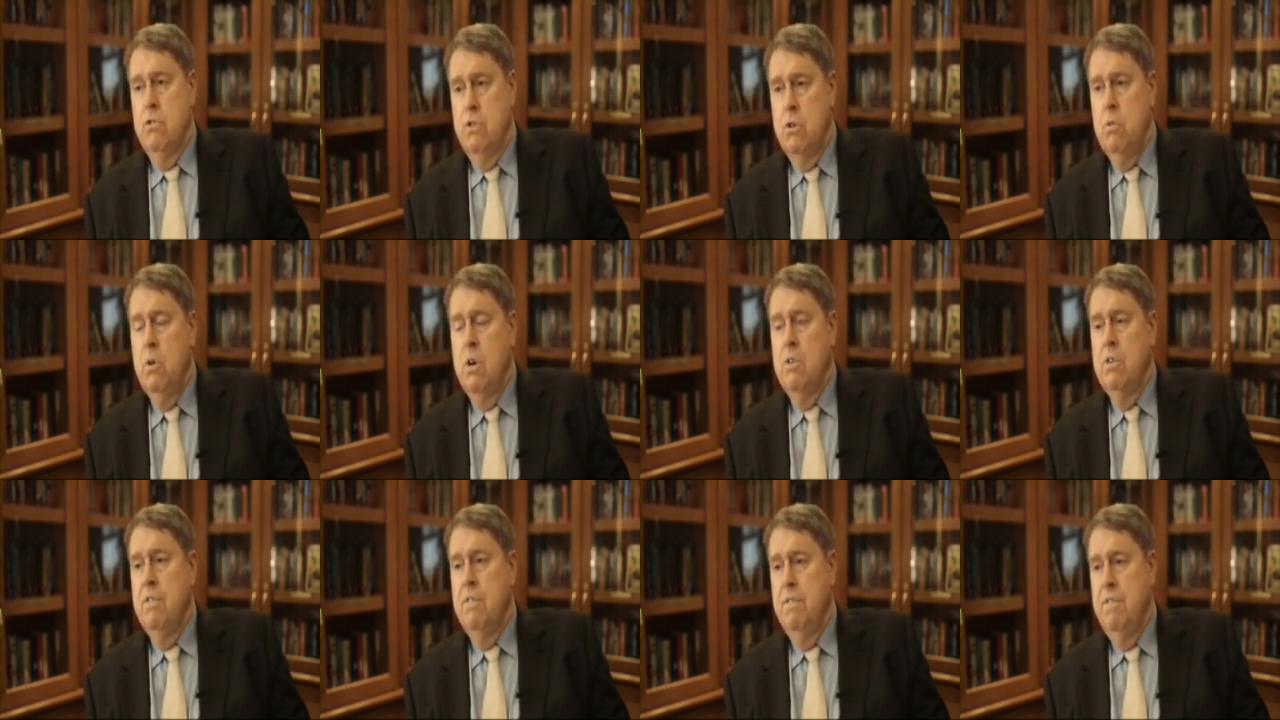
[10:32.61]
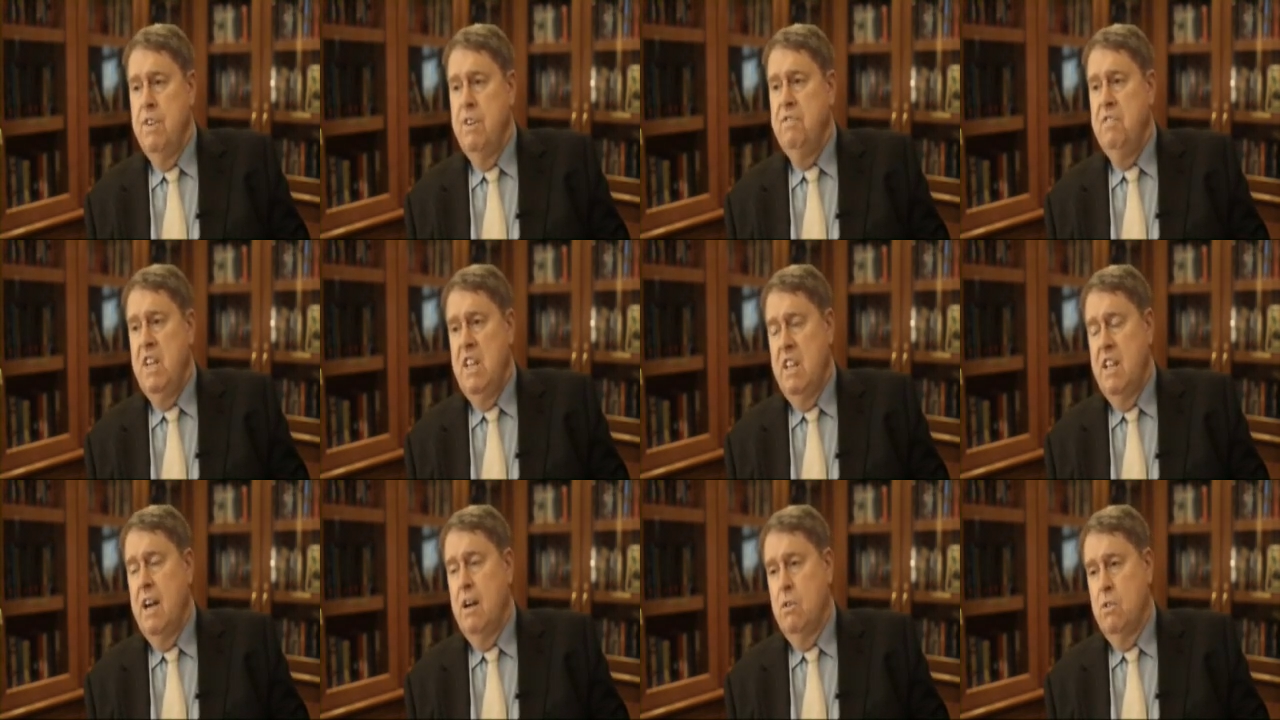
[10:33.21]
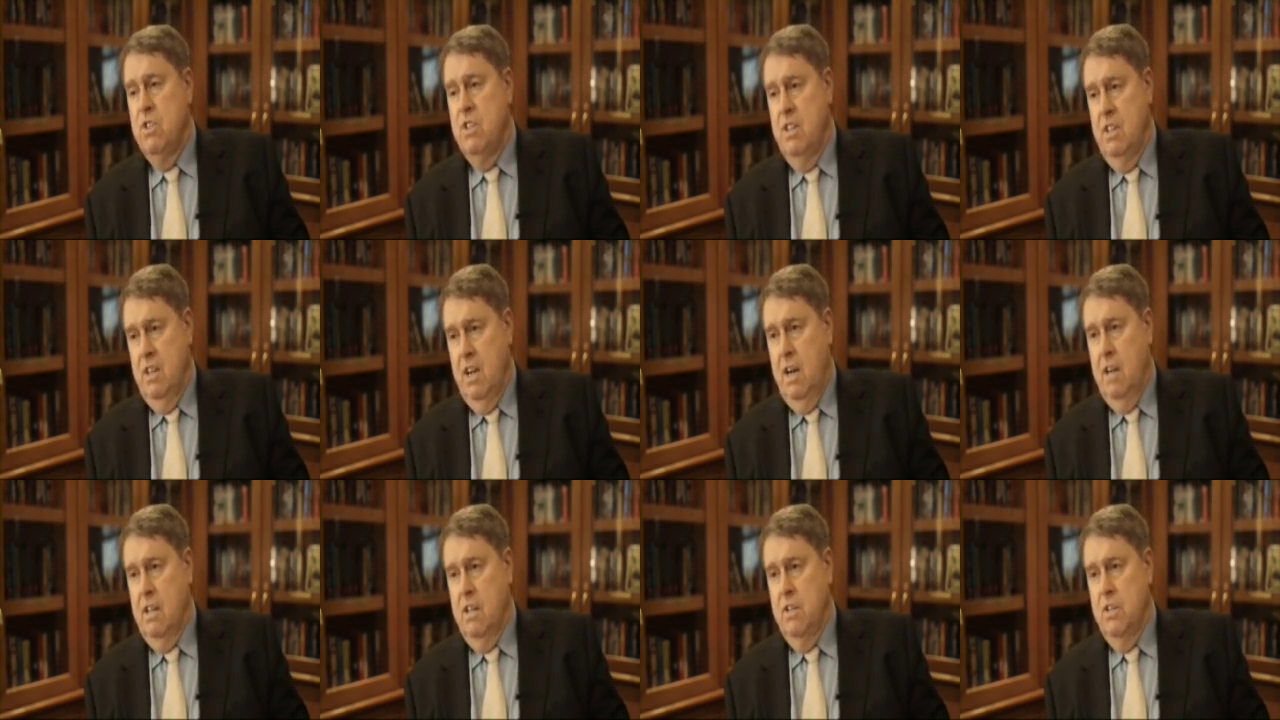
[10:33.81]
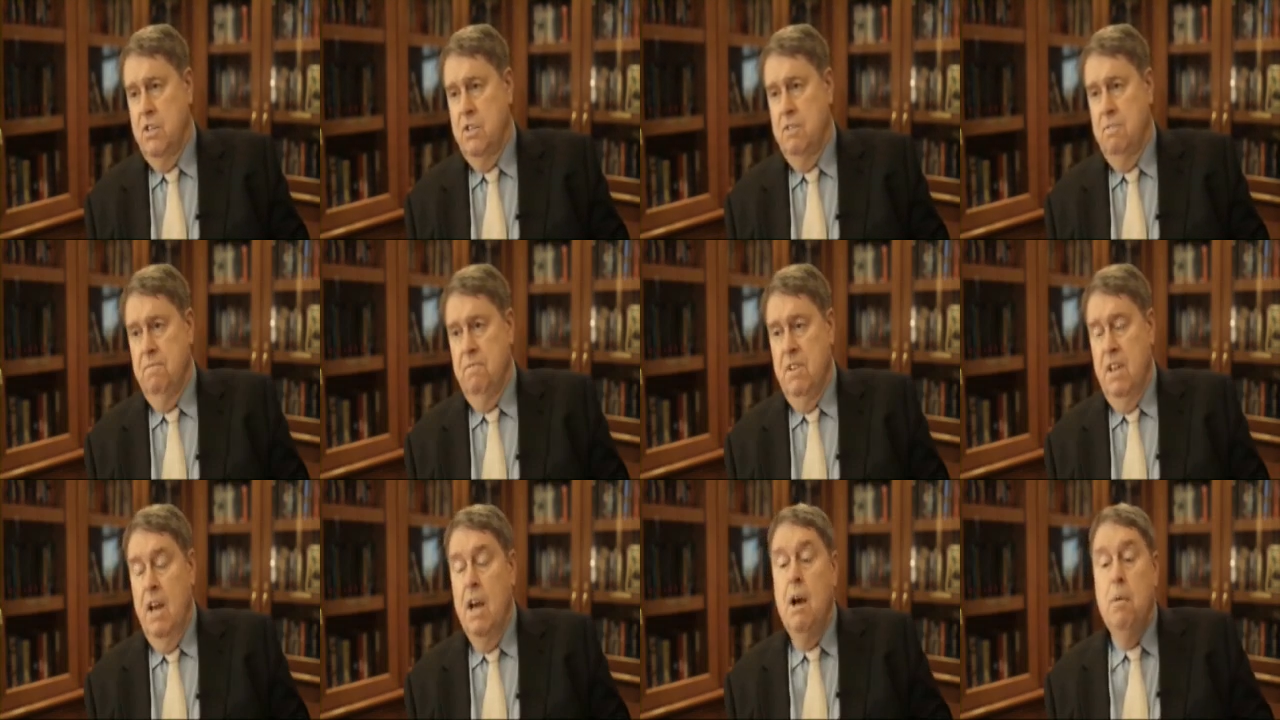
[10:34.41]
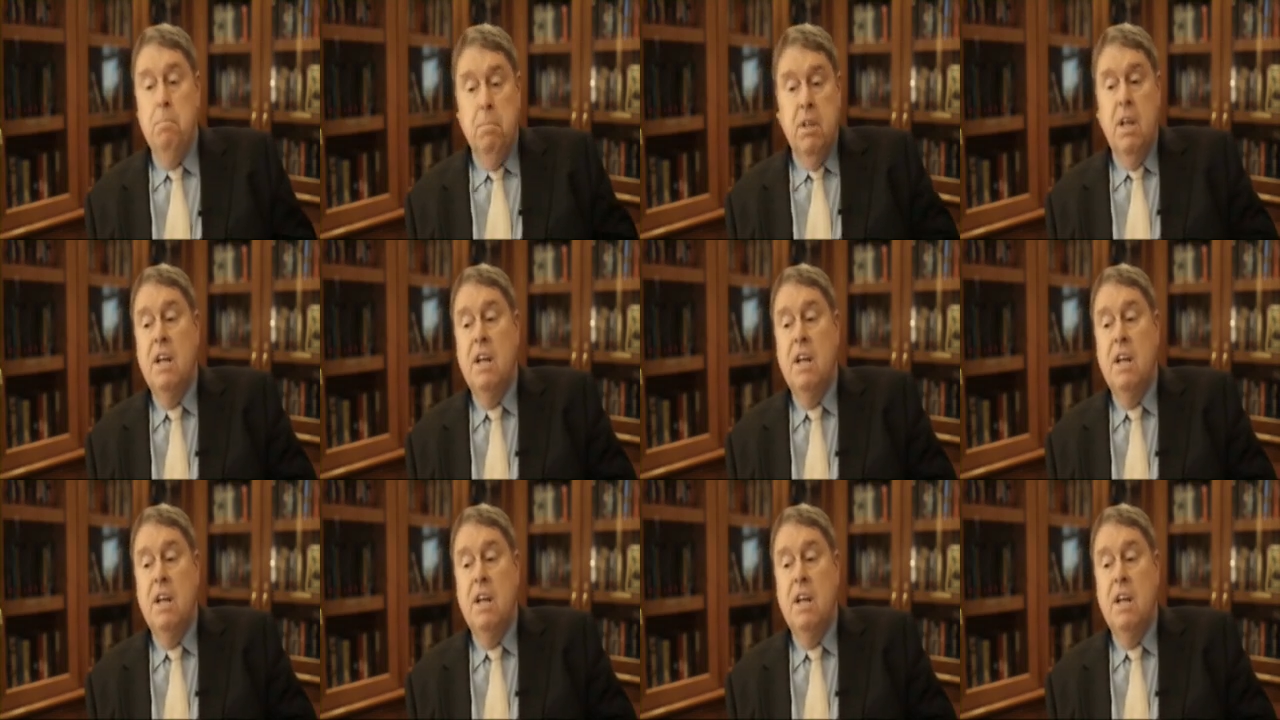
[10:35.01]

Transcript: $250,000.